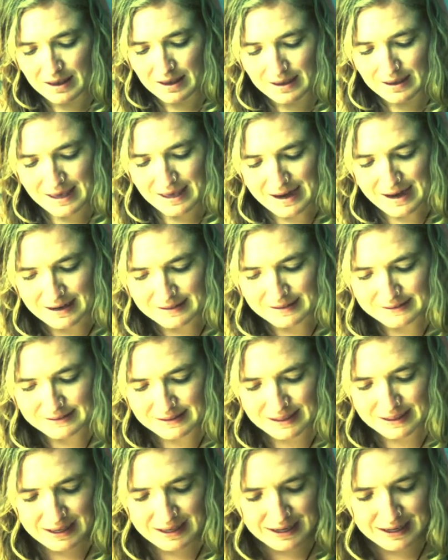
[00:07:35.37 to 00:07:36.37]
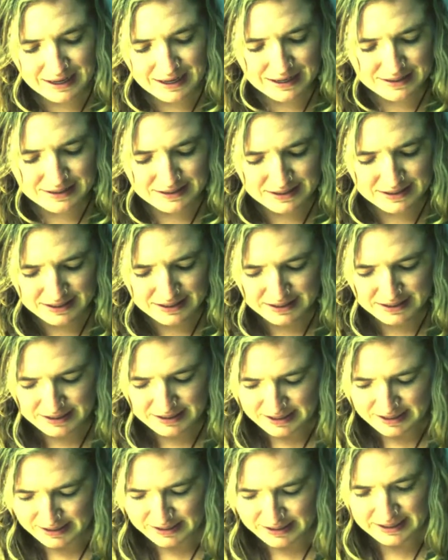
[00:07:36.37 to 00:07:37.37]
yeah. And then
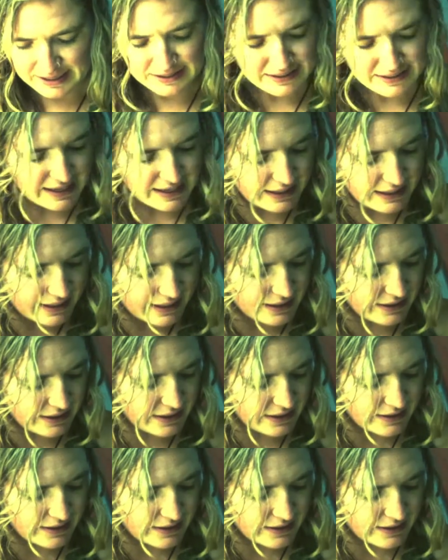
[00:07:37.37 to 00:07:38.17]
again, taking